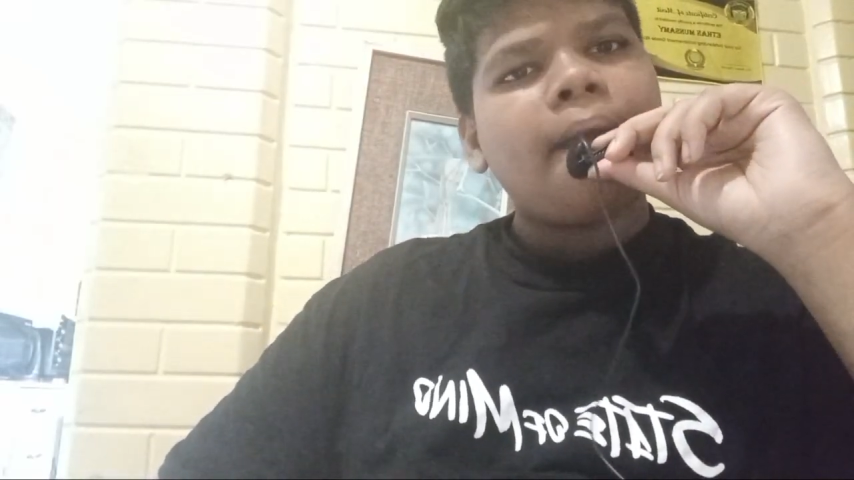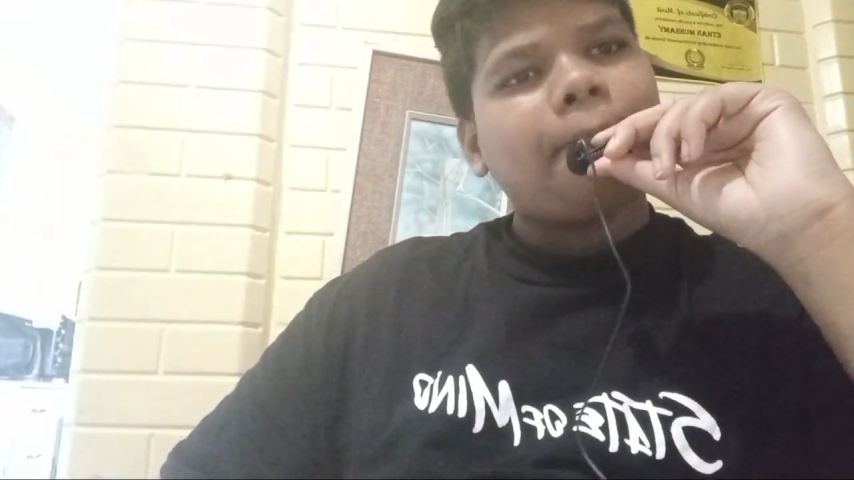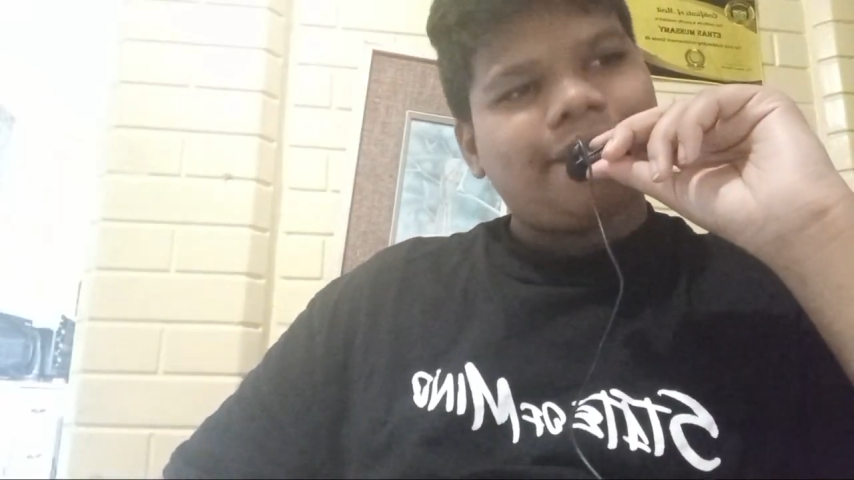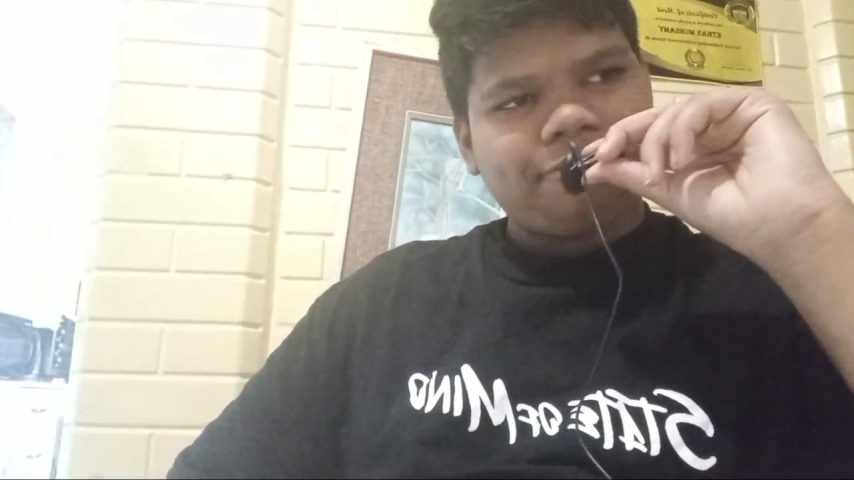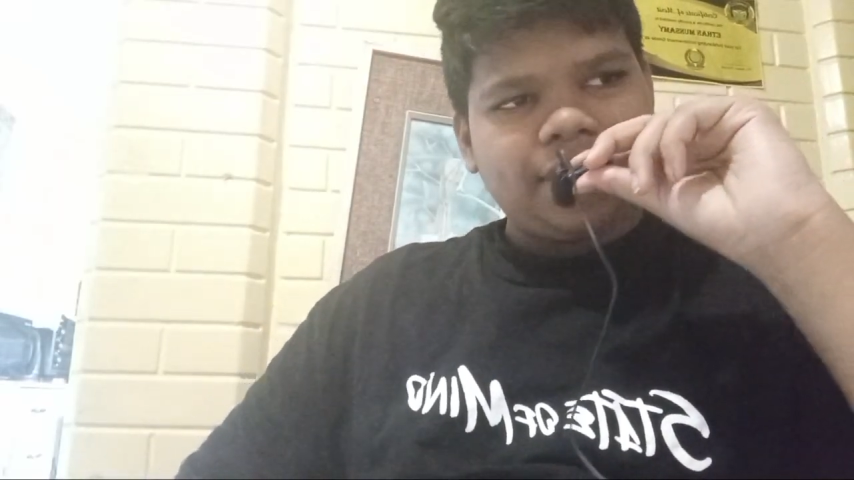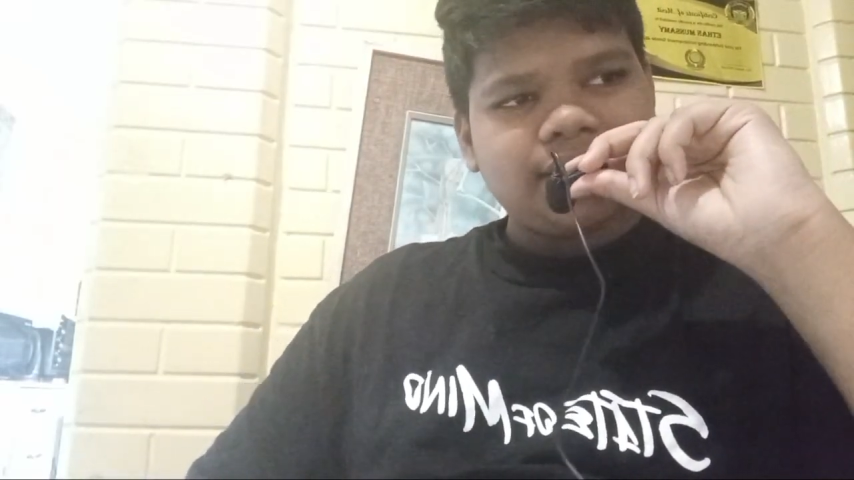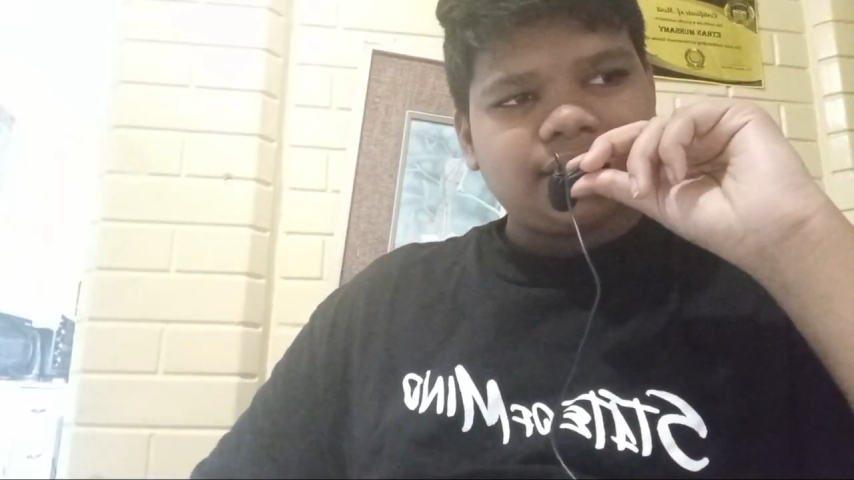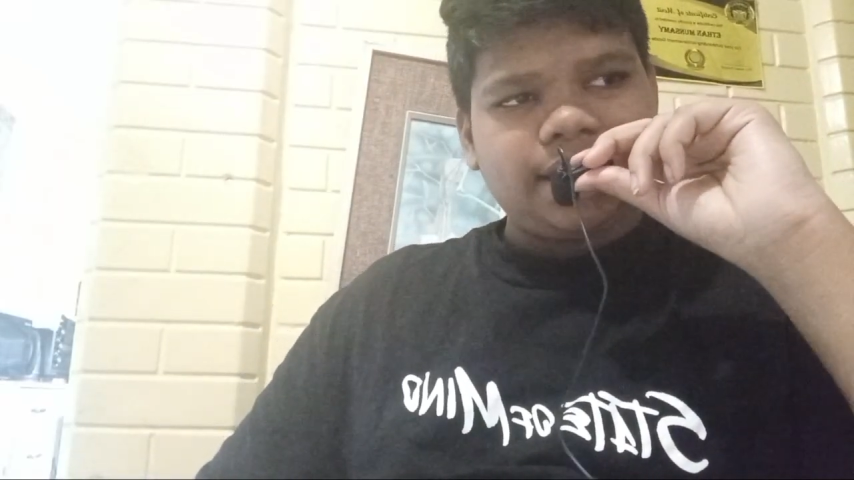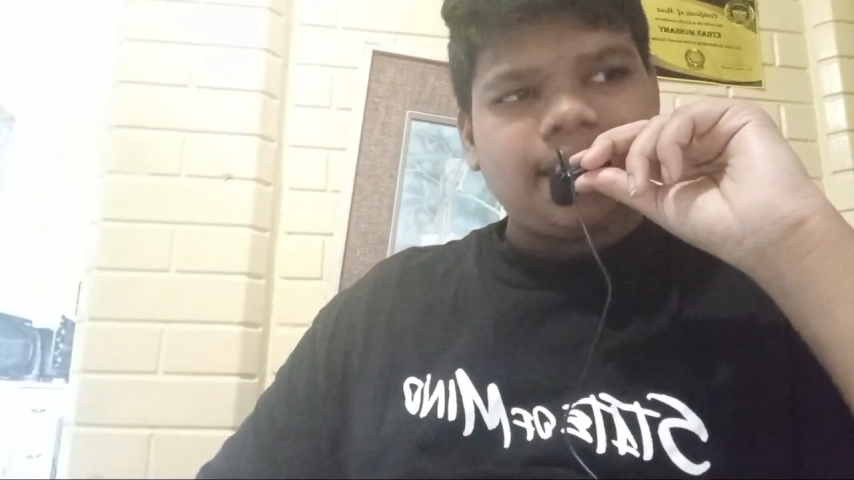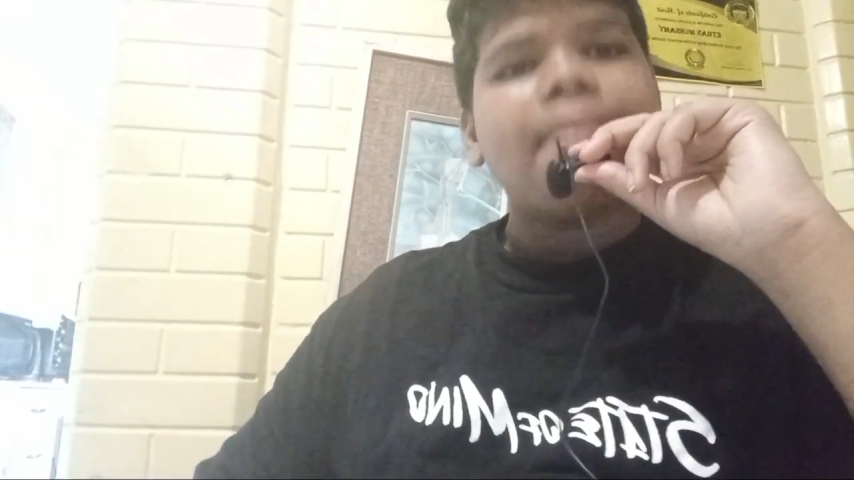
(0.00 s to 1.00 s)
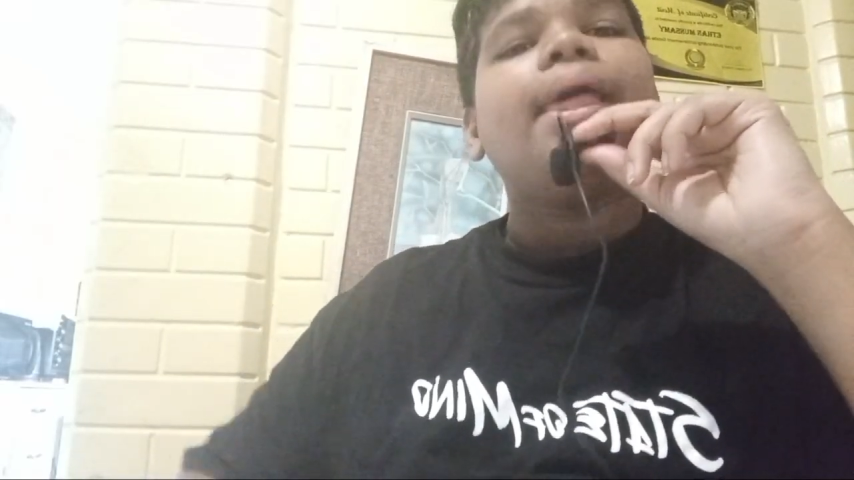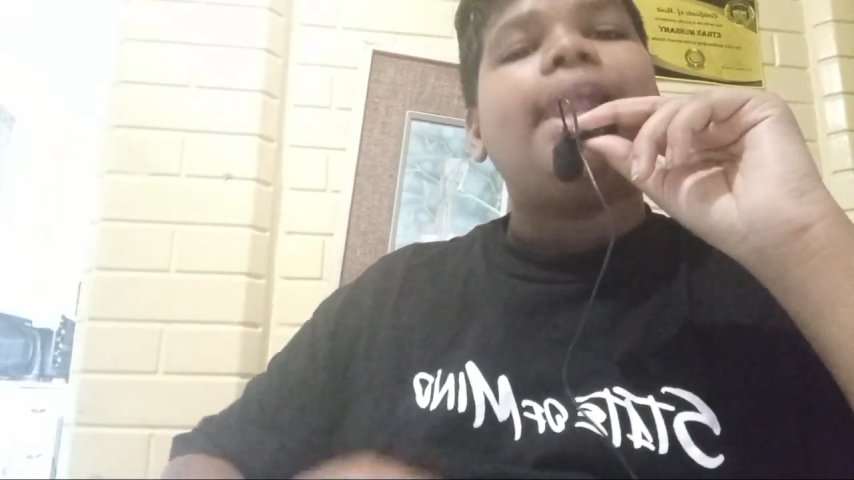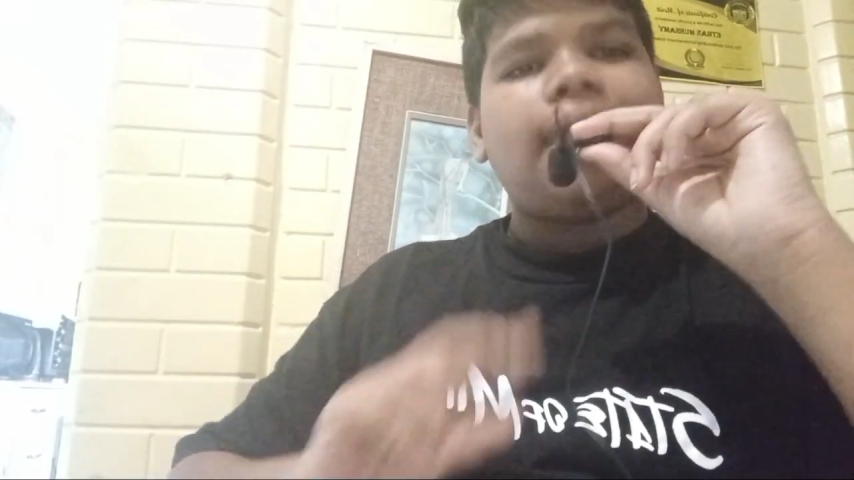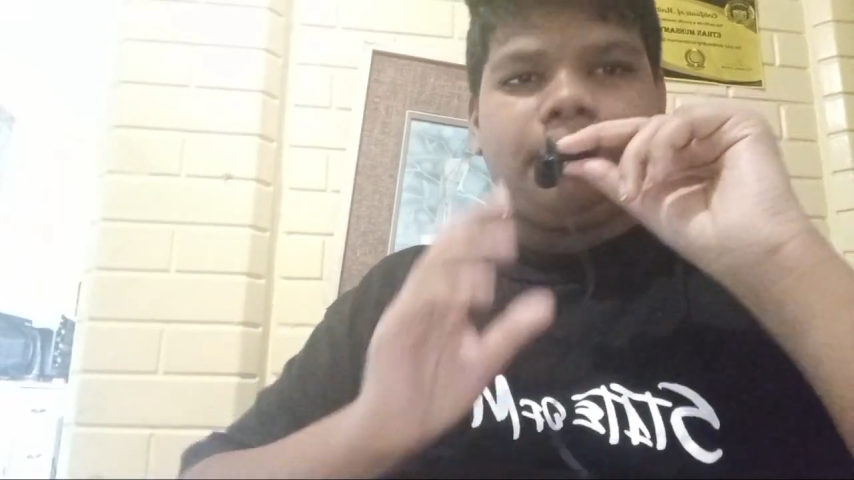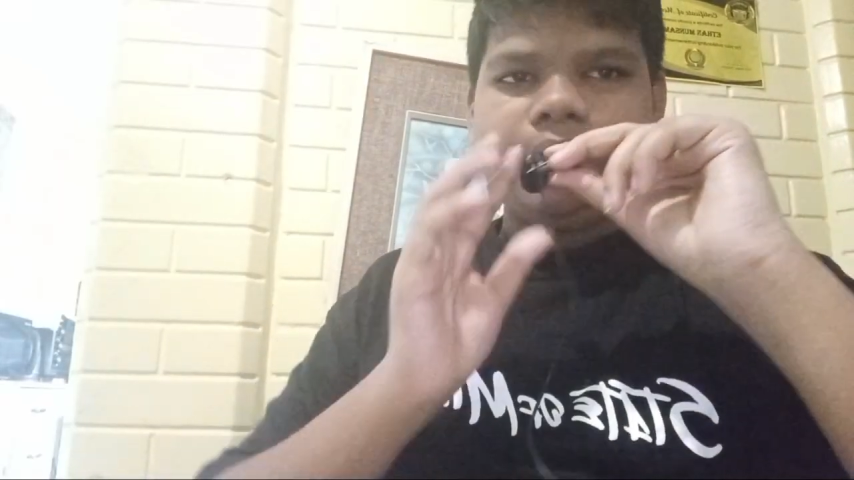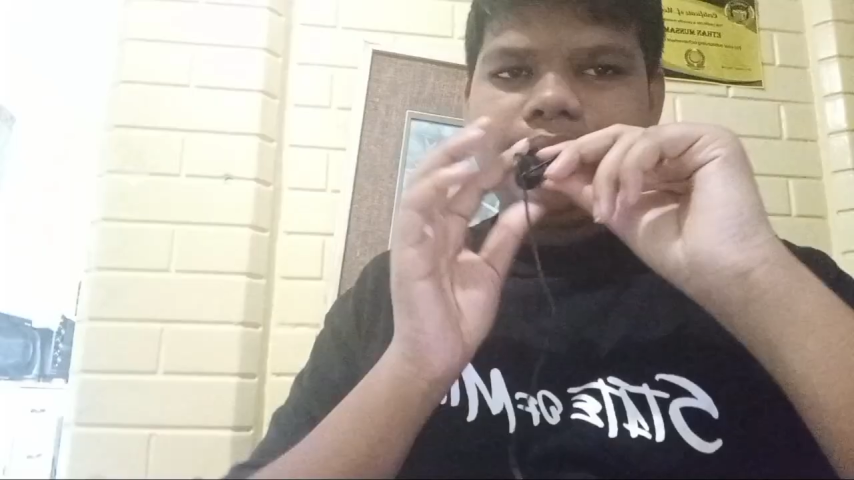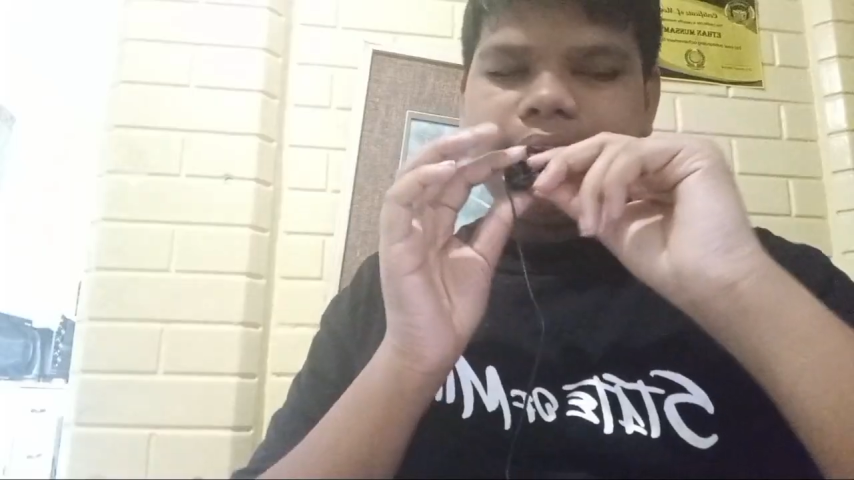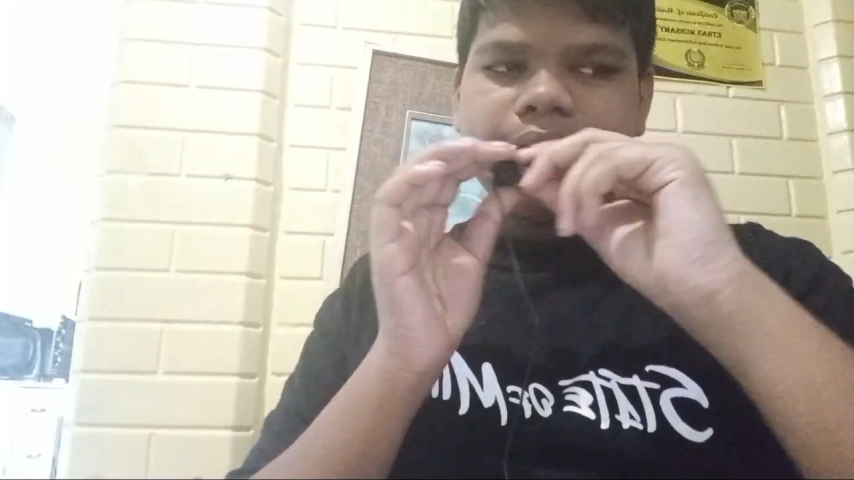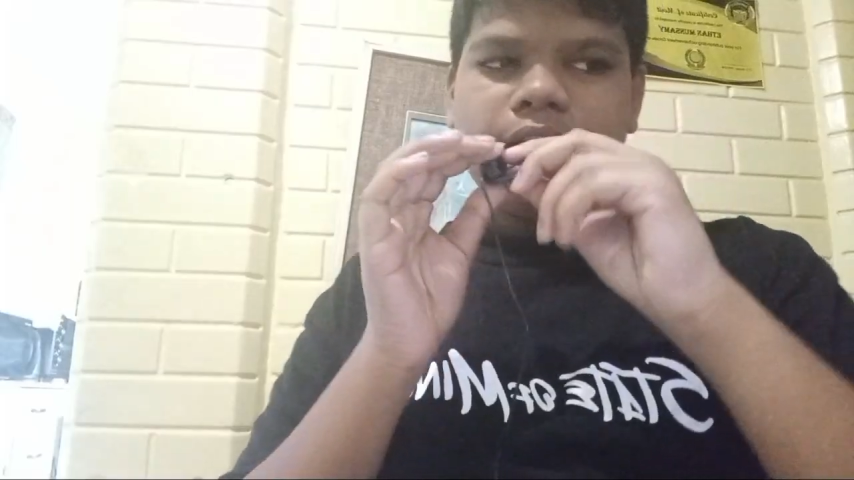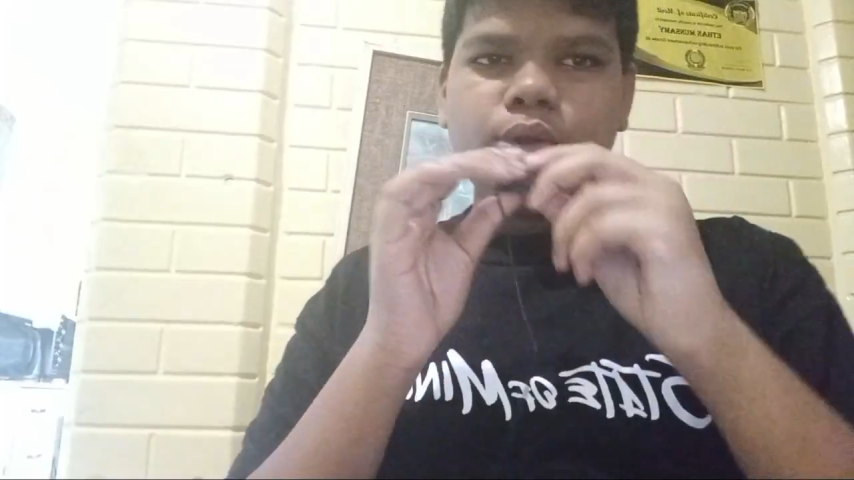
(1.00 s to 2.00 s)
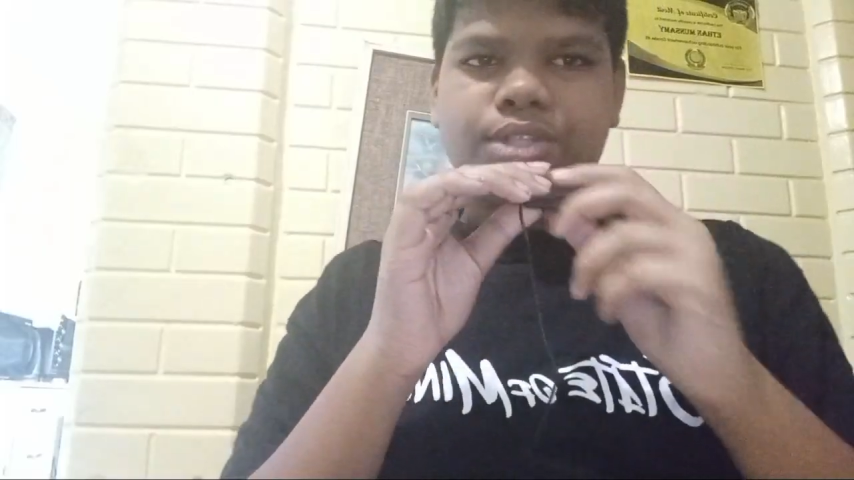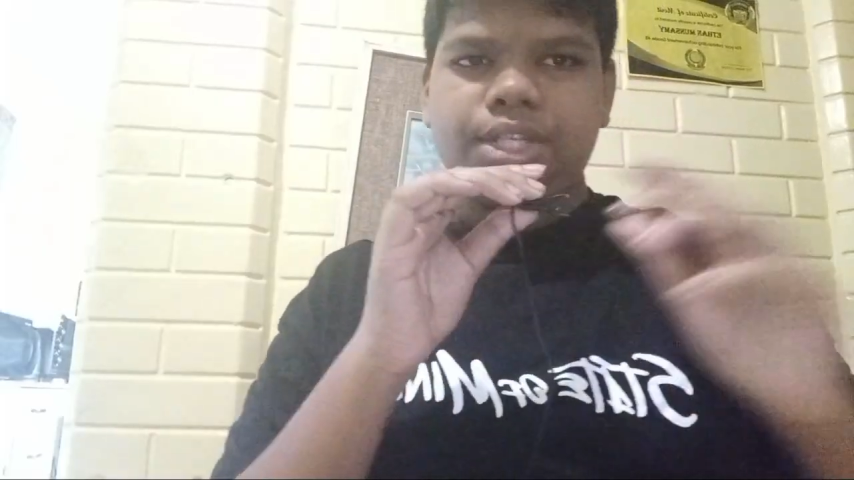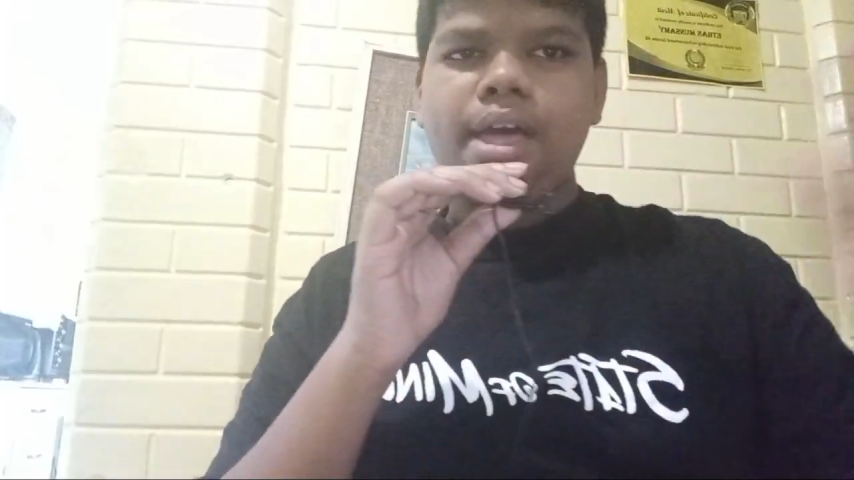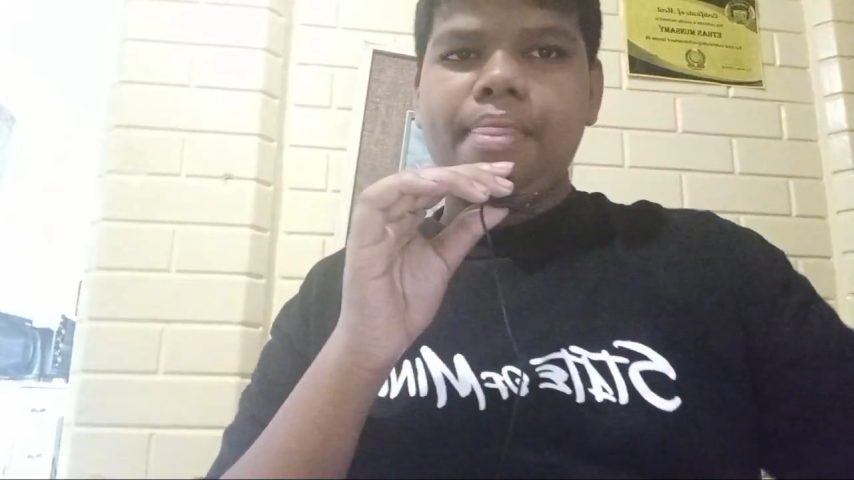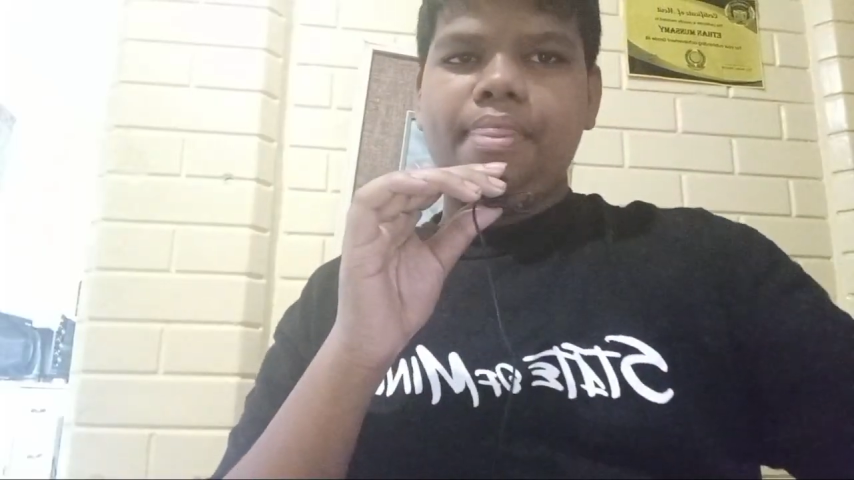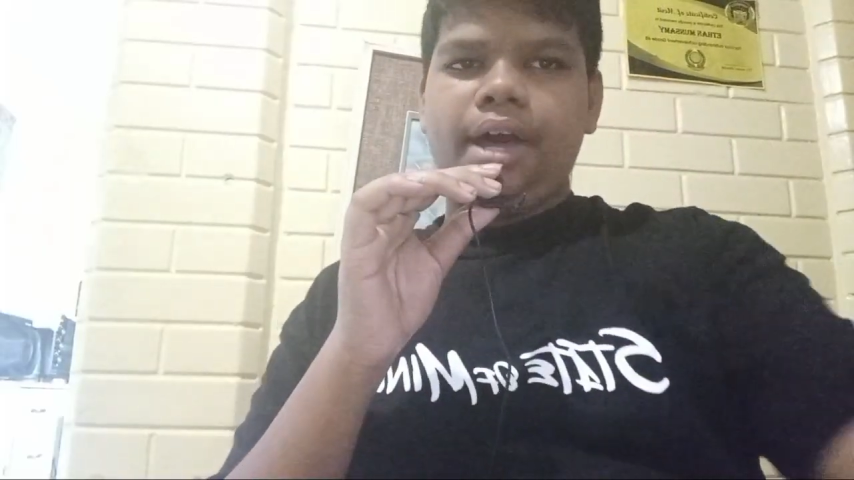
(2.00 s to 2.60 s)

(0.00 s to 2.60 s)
But firstly, let me clean out the